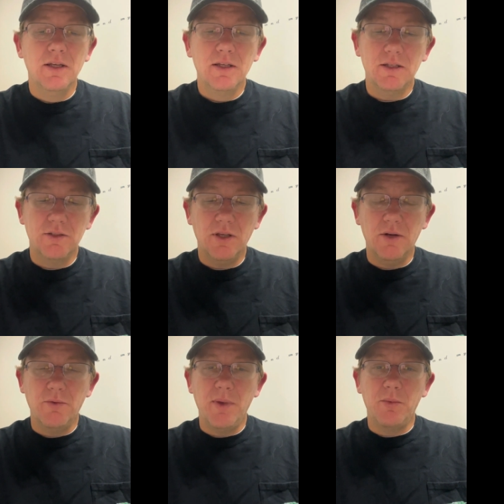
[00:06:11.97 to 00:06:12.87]
because you got to
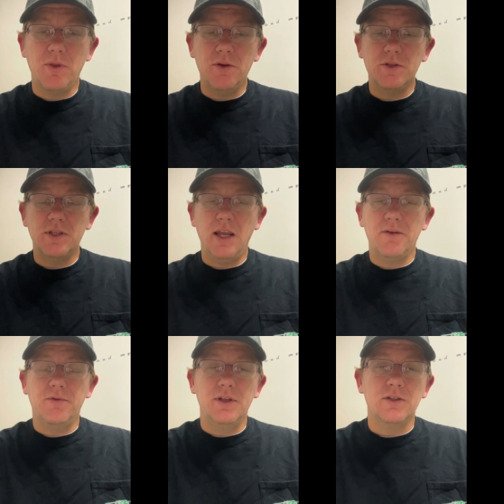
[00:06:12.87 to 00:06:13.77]
remember there's sand
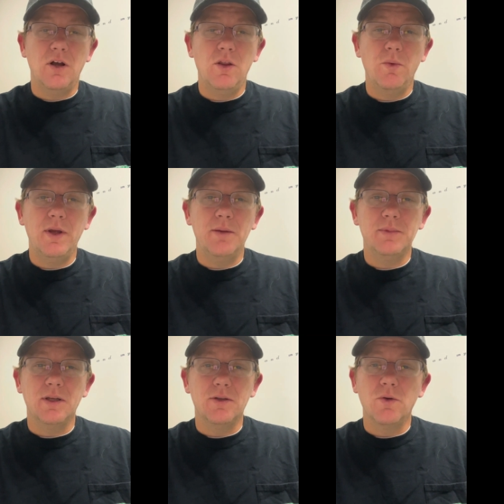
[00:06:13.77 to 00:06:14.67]
fleas all the way up
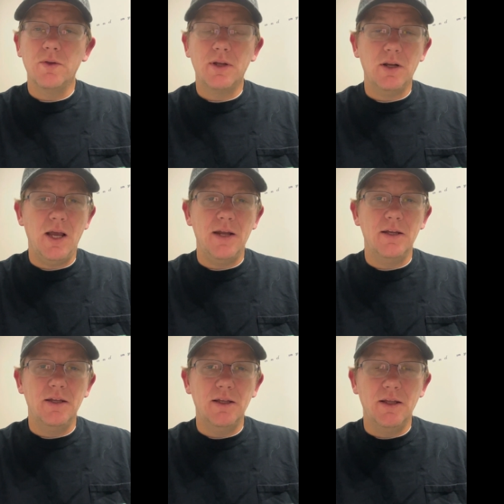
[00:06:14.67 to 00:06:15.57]
to North
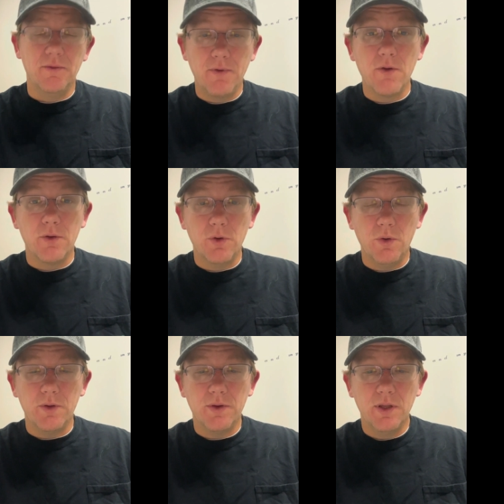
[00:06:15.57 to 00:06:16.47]
Carolina and further north.